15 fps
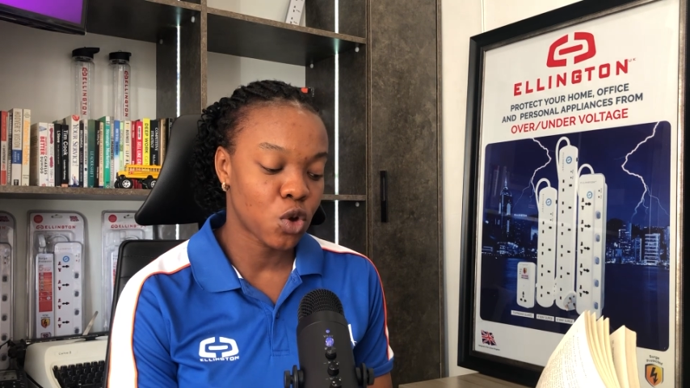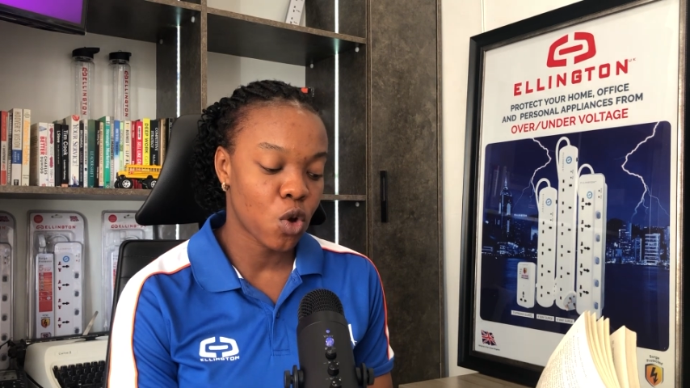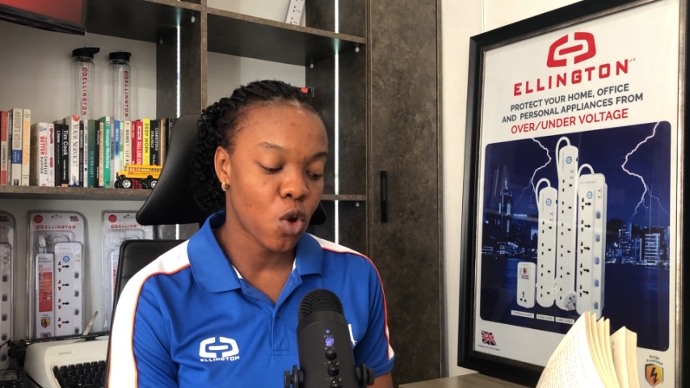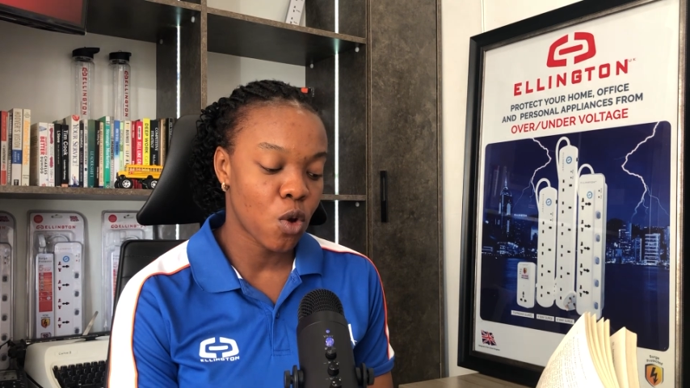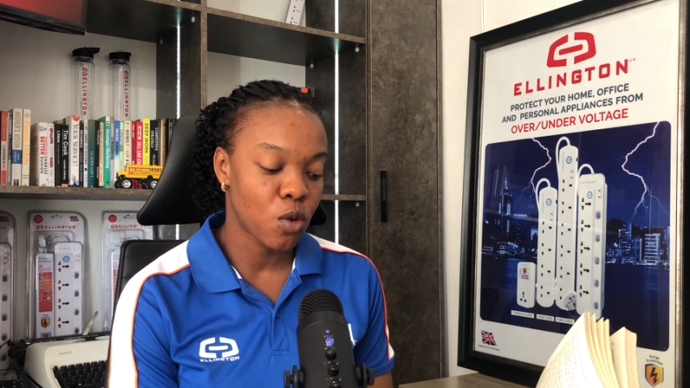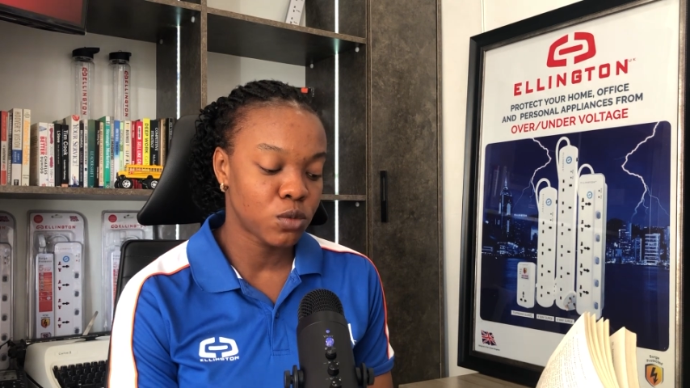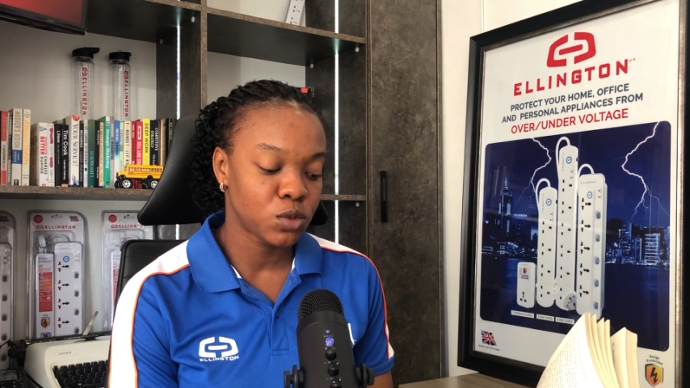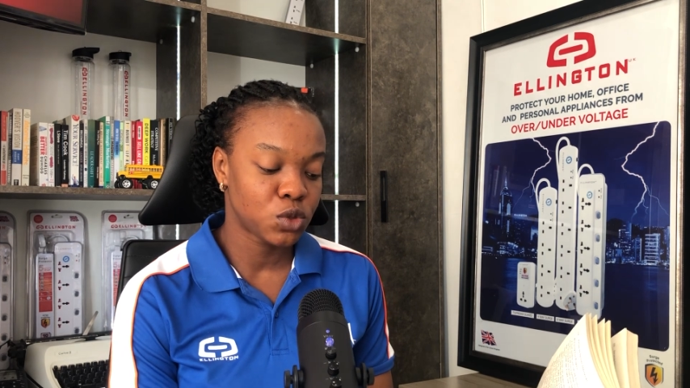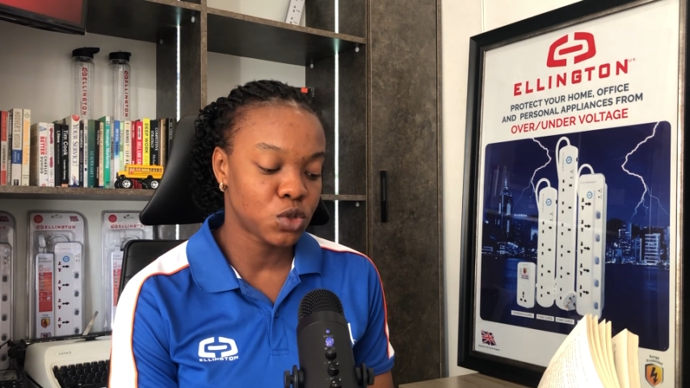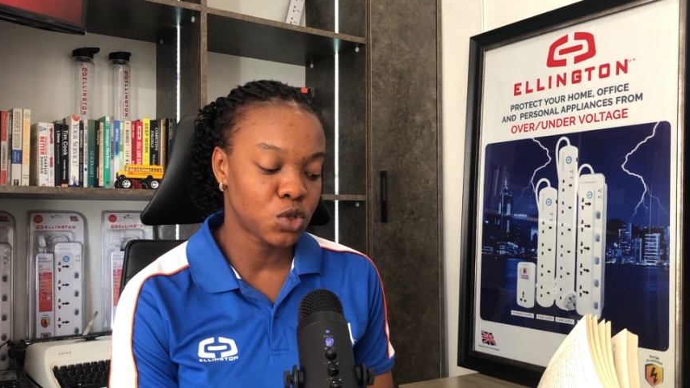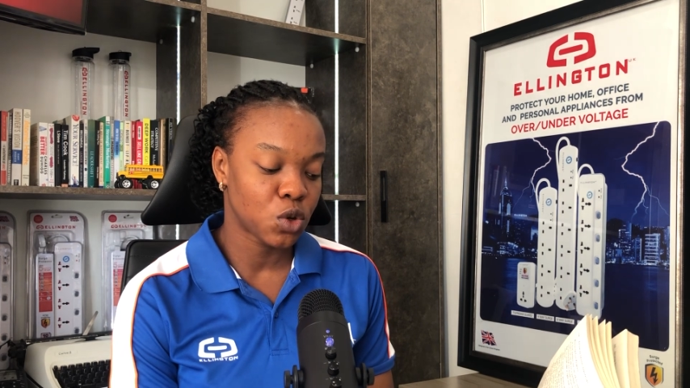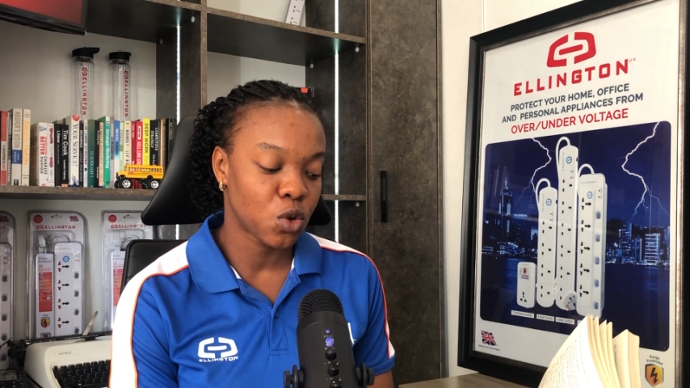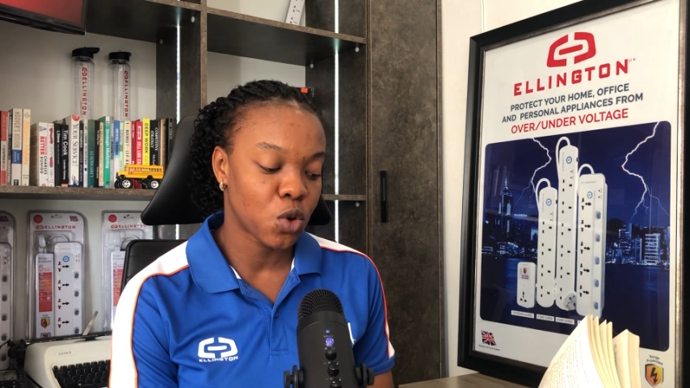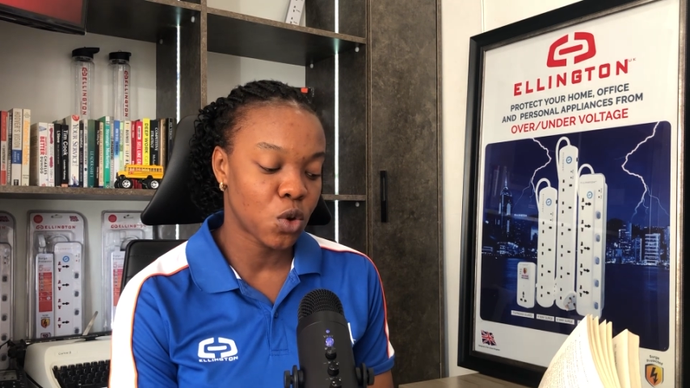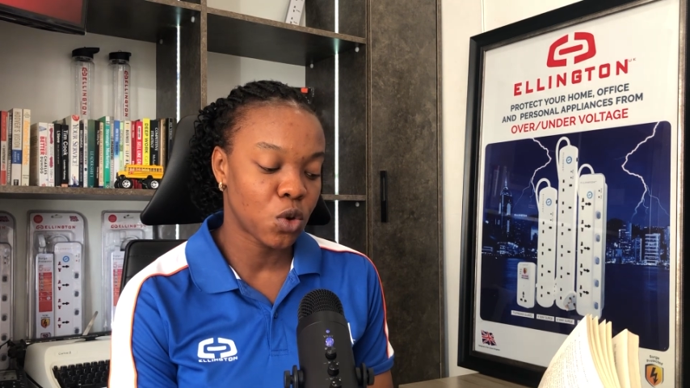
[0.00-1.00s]
come to
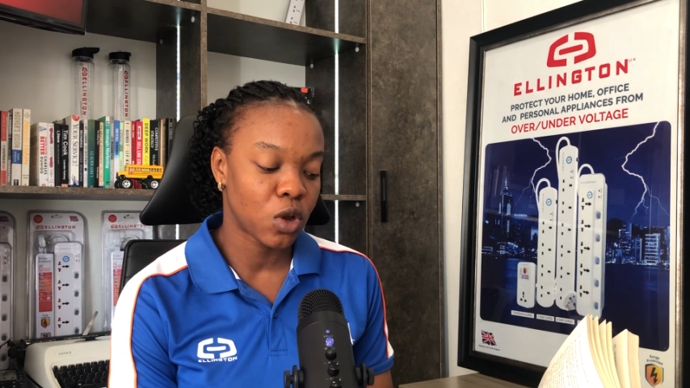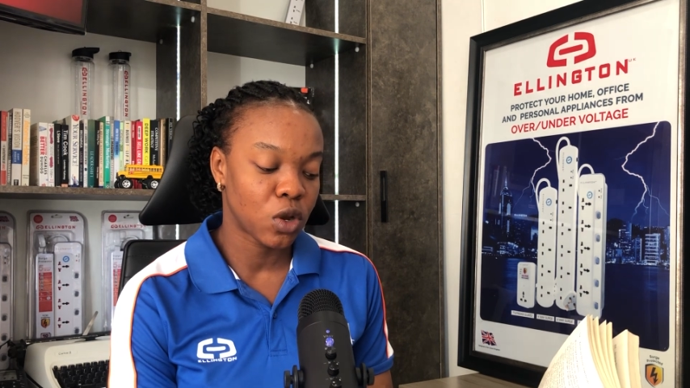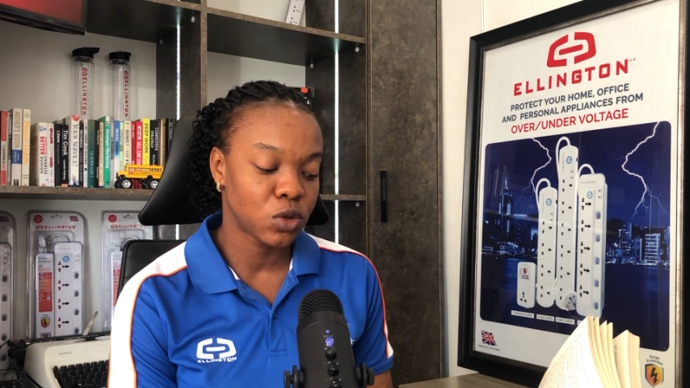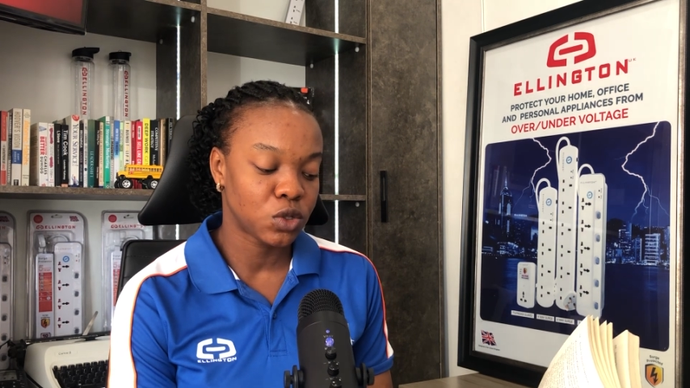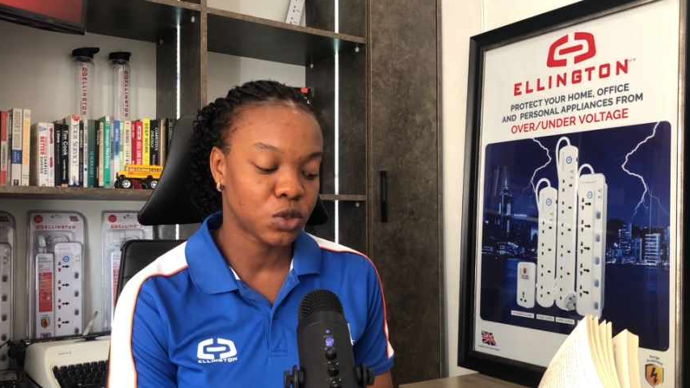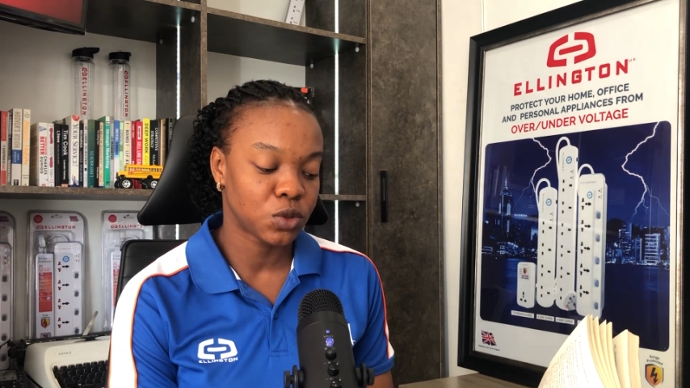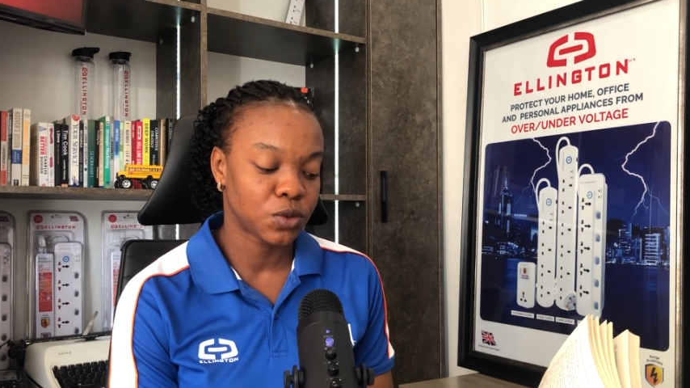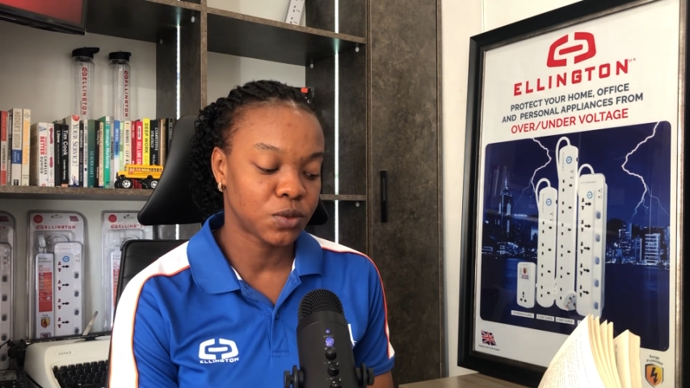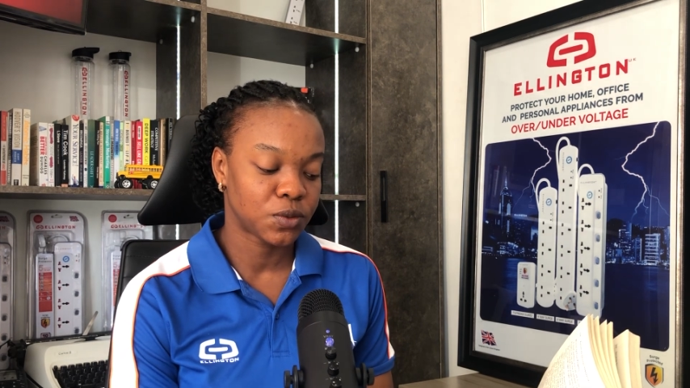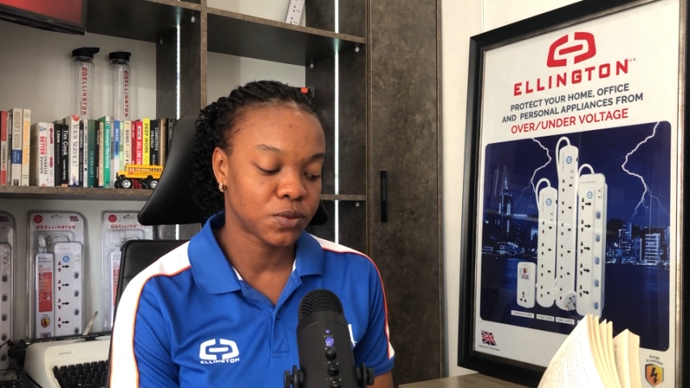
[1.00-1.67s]
your conclusion?